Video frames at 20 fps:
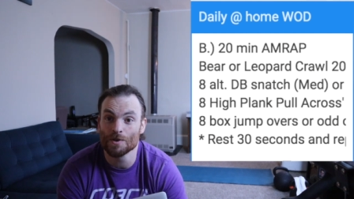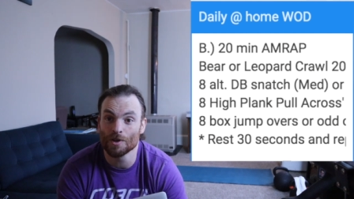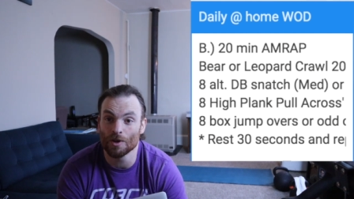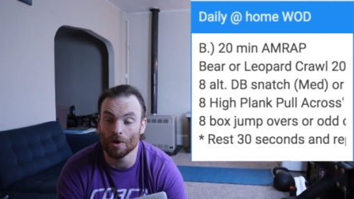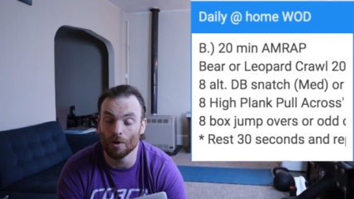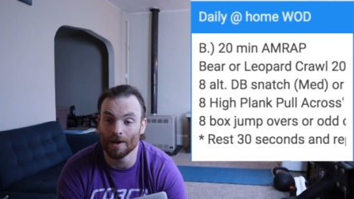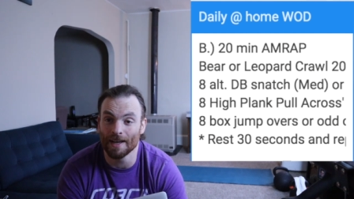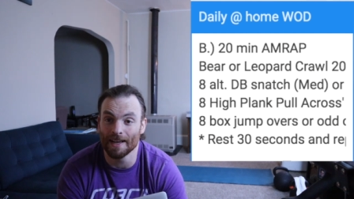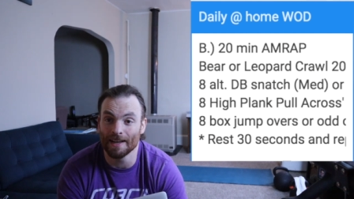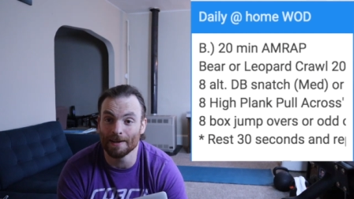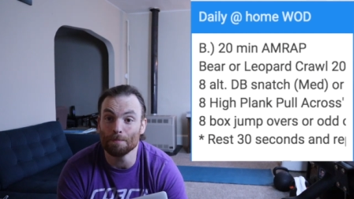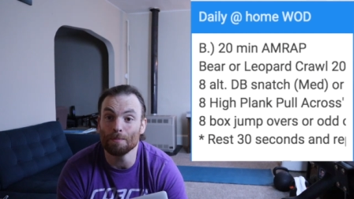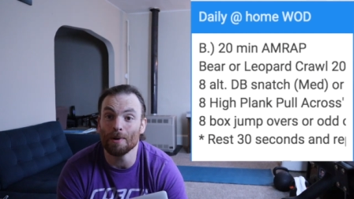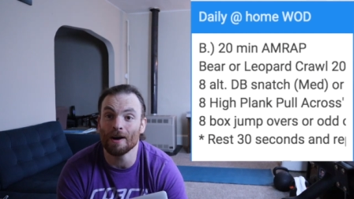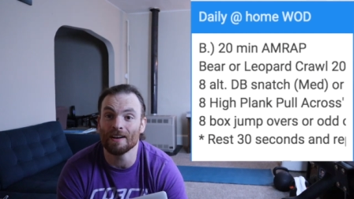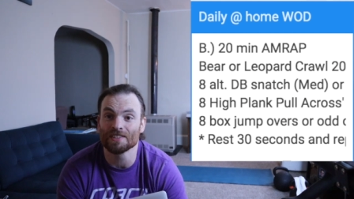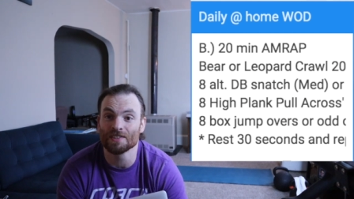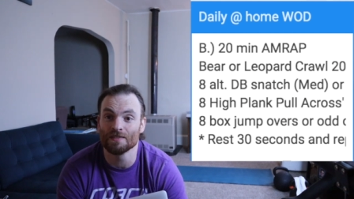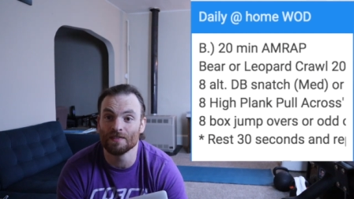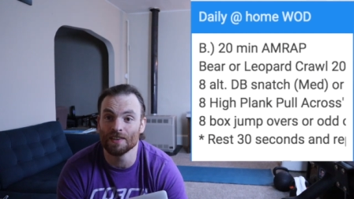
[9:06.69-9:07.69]
Go ahead,
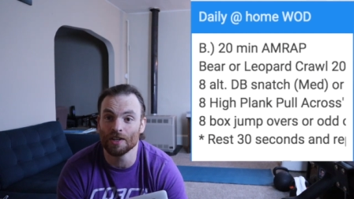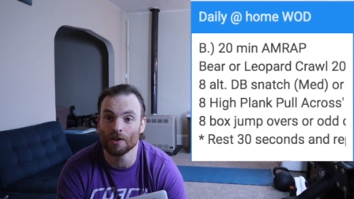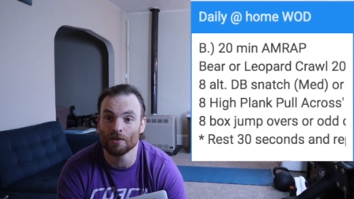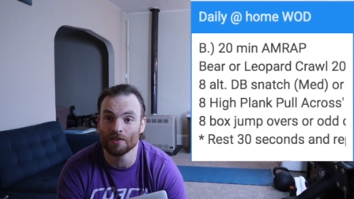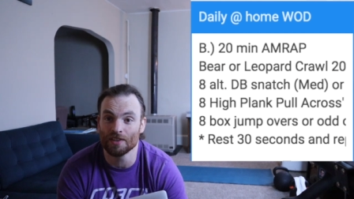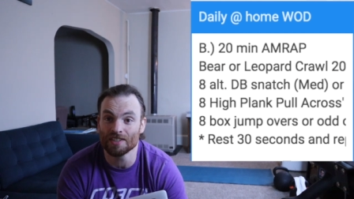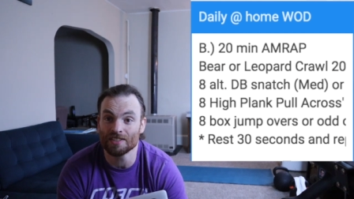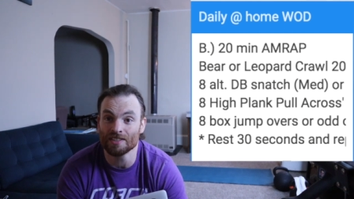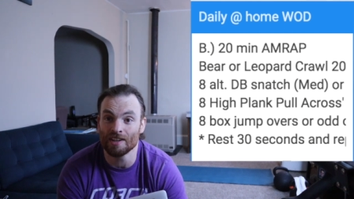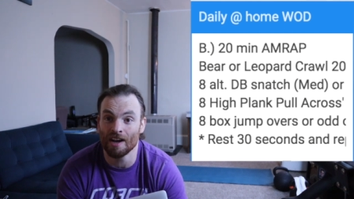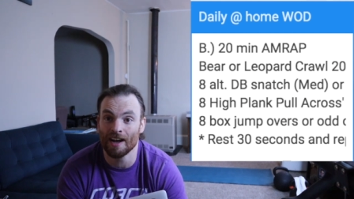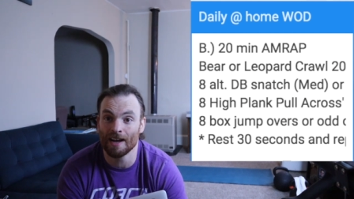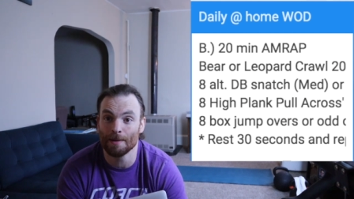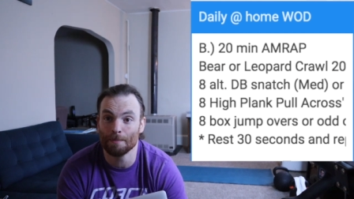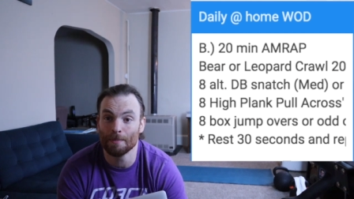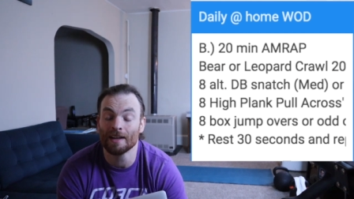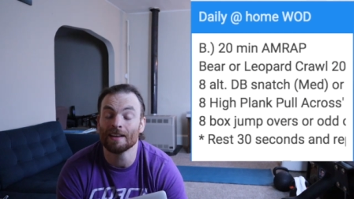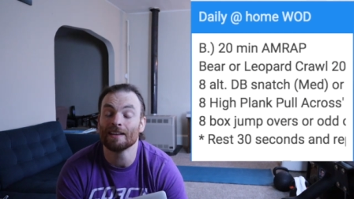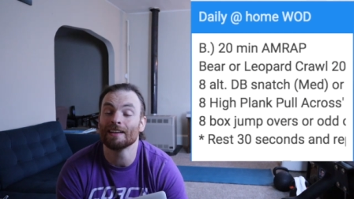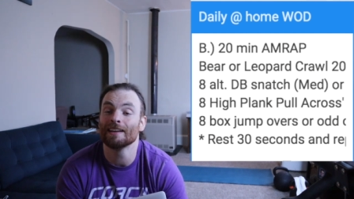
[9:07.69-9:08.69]
pause the video this
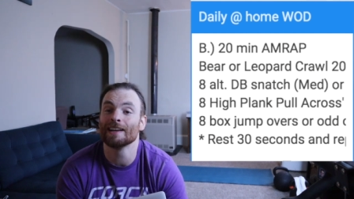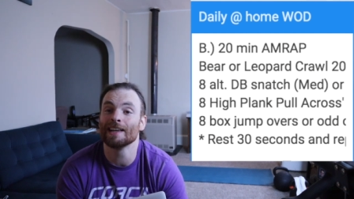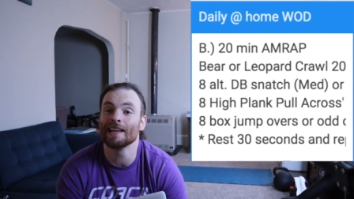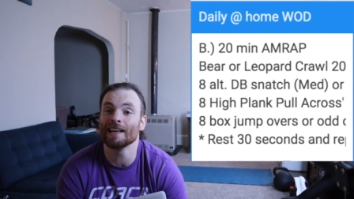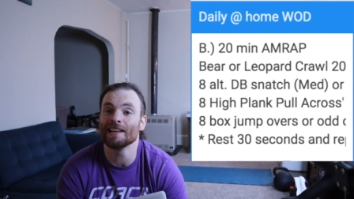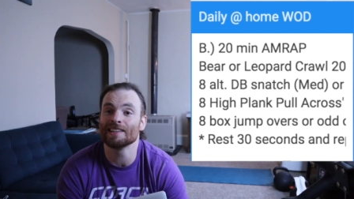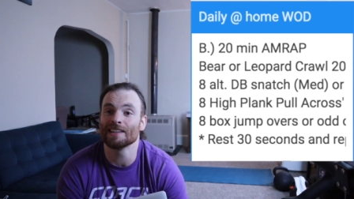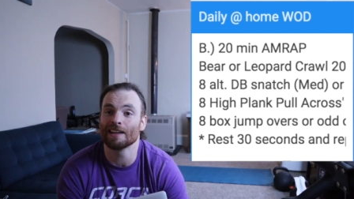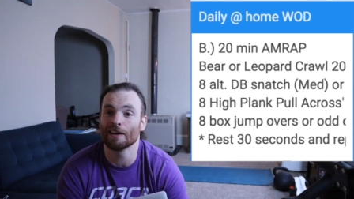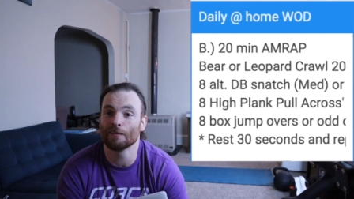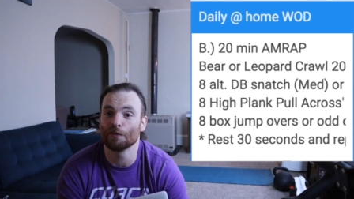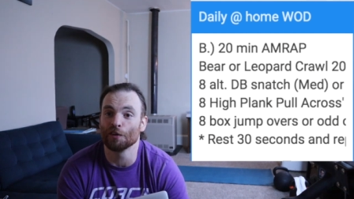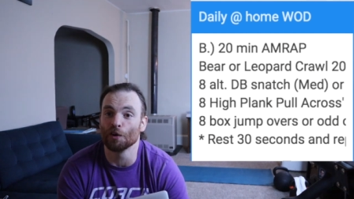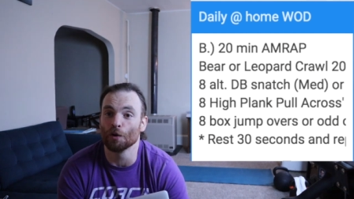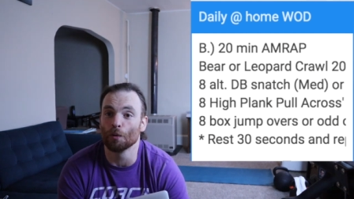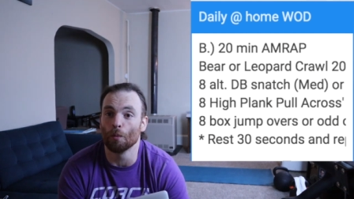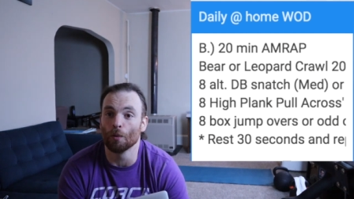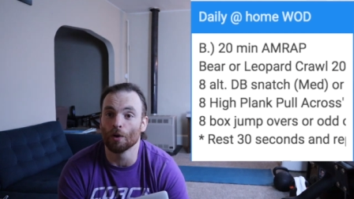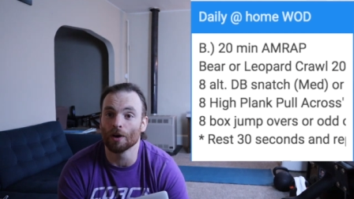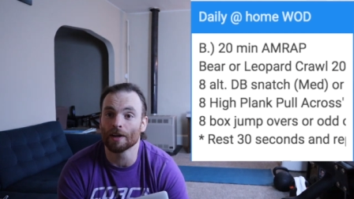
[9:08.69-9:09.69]
time, get set up for
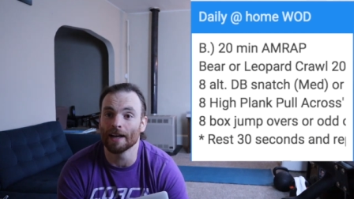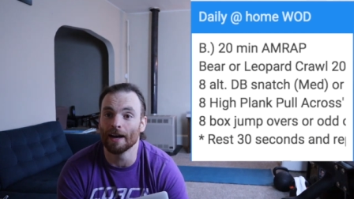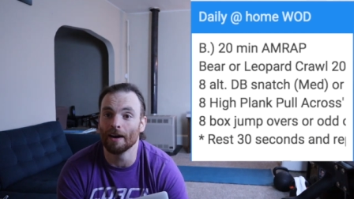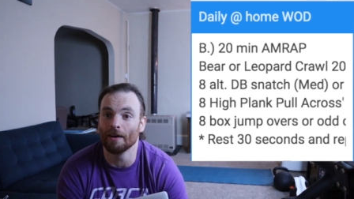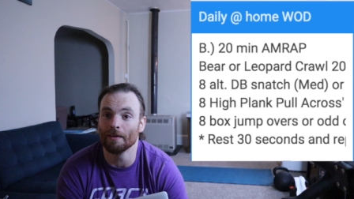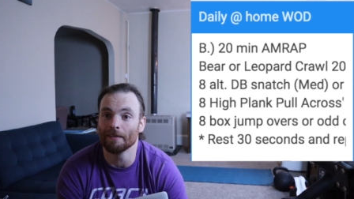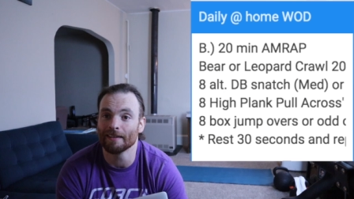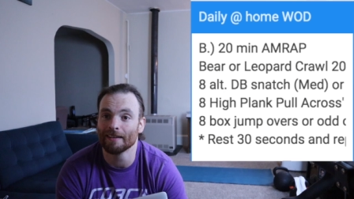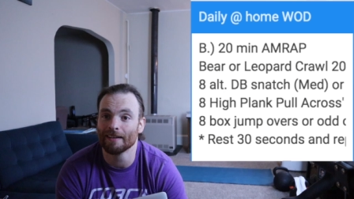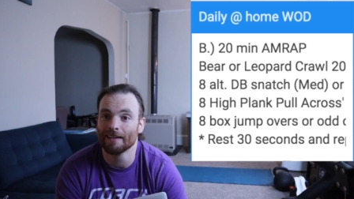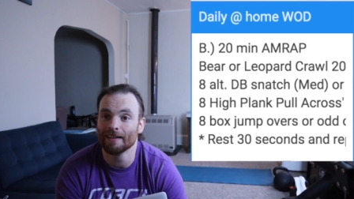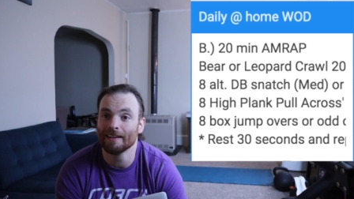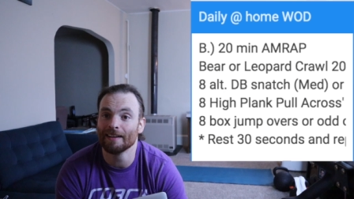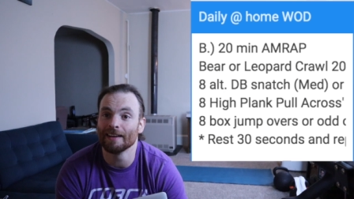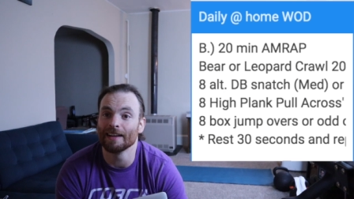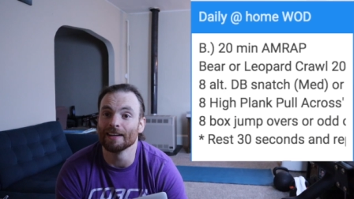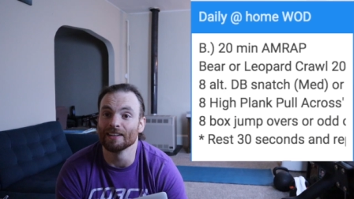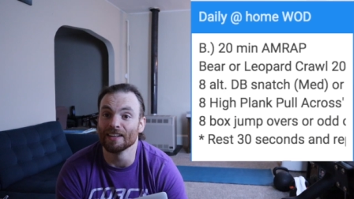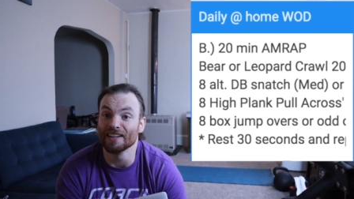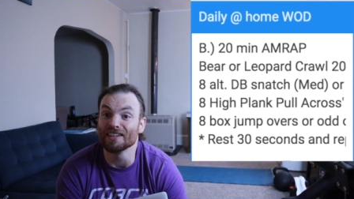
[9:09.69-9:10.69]
your workout,
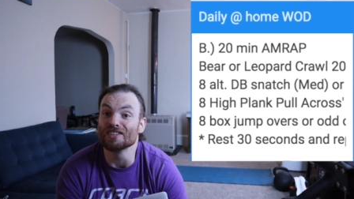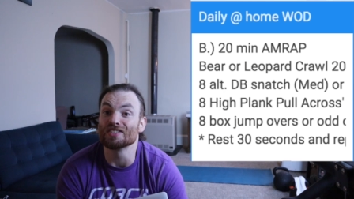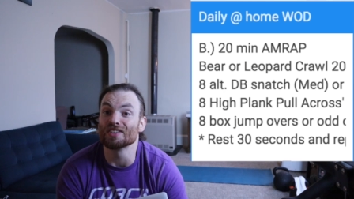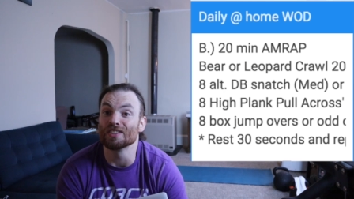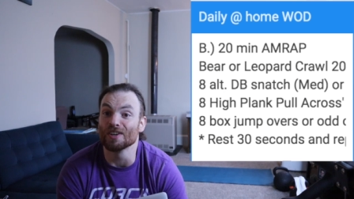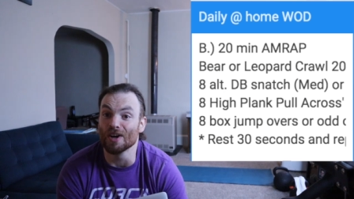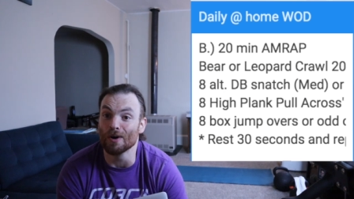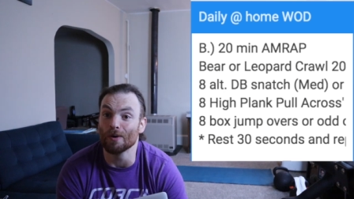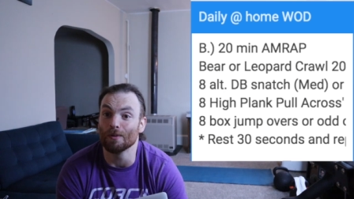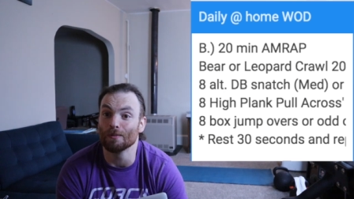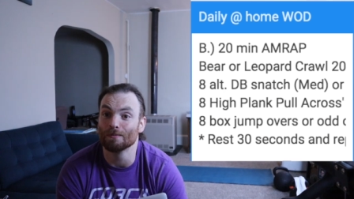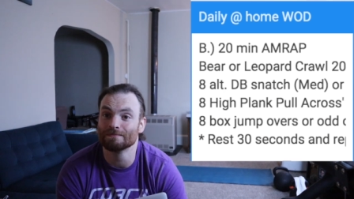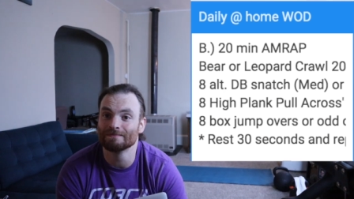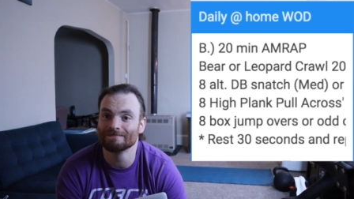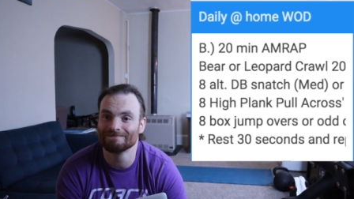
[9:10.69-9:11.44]
and let's go.